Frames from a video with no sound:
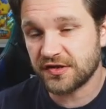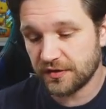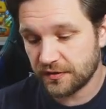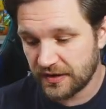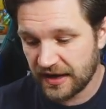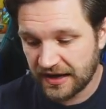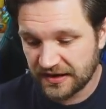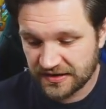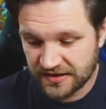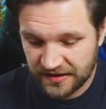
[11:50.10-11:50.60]
you'd
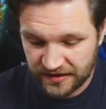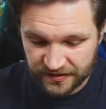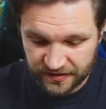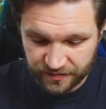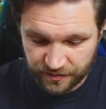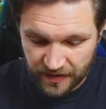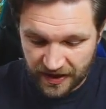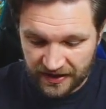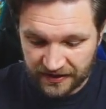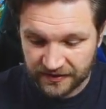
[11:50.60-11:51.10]
actually
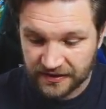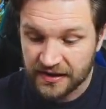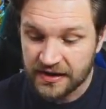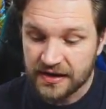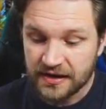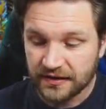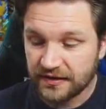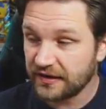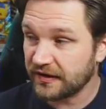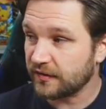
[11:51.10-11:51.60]
expect.
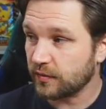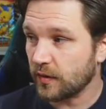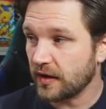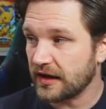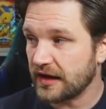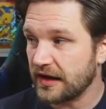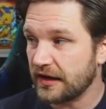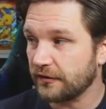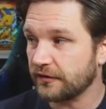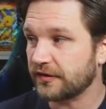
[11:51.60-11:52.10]
This one
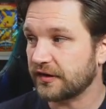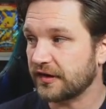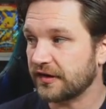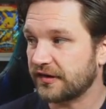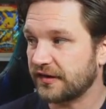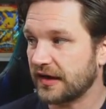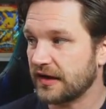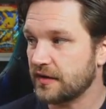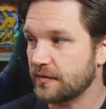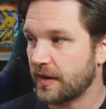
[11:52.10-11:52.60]
here is going to
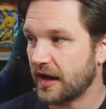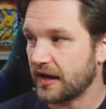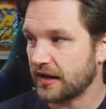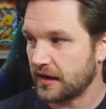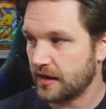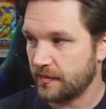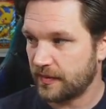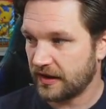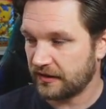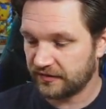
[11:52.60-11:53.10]
set you back
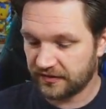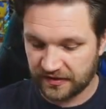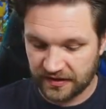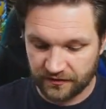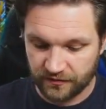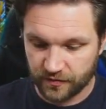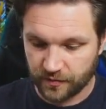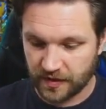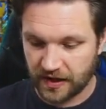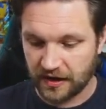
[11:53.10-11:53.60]
about
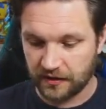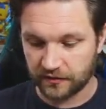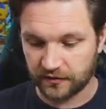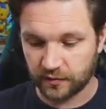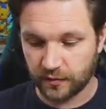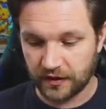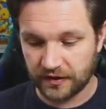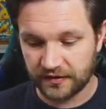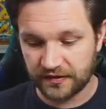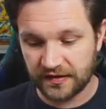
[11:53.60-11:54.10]
£7,
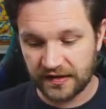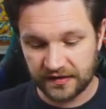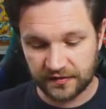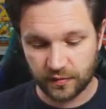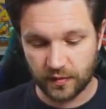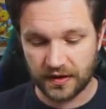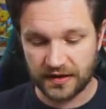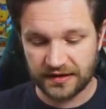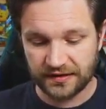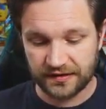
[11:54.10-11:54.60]
whereas this
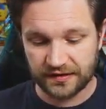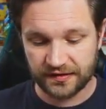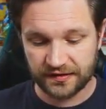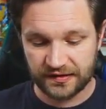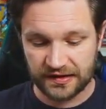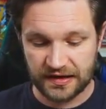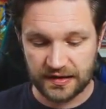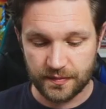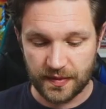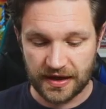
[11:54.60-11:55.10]
one is going to
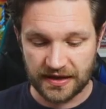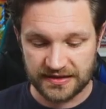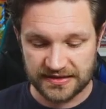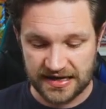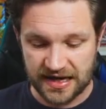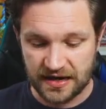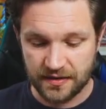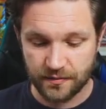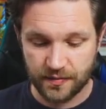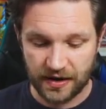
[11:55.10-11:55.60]
set you back
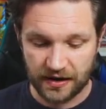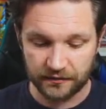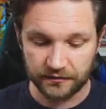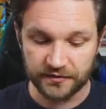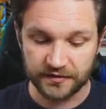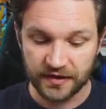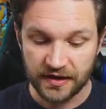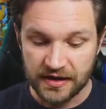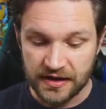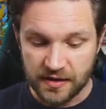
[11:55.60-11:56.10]
£10.
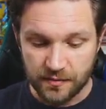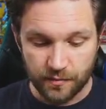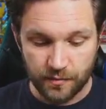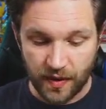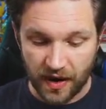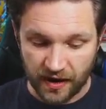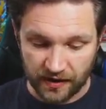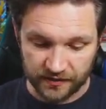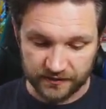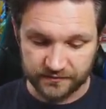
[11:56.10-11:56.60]

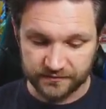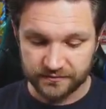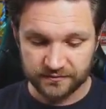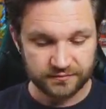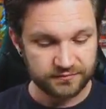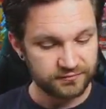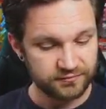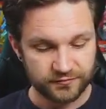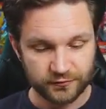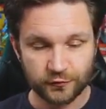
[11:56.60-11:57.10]
But
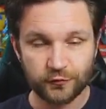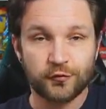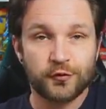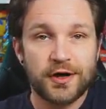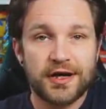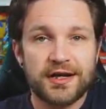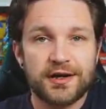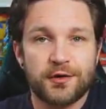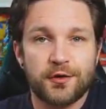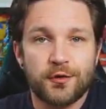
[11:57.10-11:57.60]

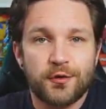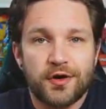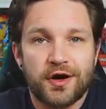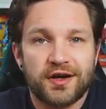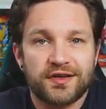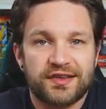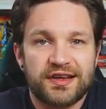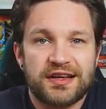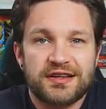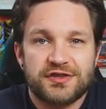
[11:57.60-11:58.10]
really cool
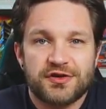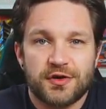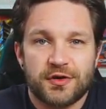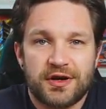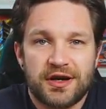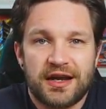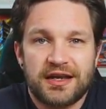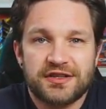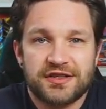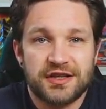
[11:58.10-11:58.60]
cards to add to your
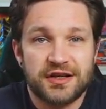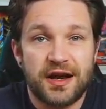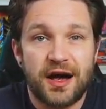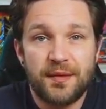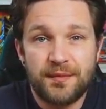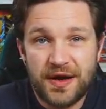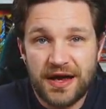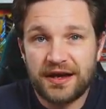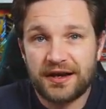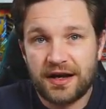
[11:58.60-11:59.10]
collection. I
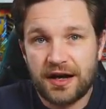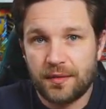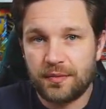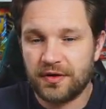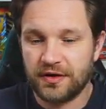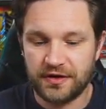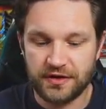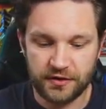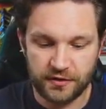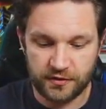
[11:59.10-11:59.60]
bet a couple
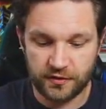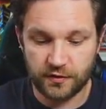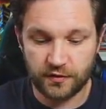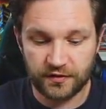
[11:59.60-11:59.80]
of you do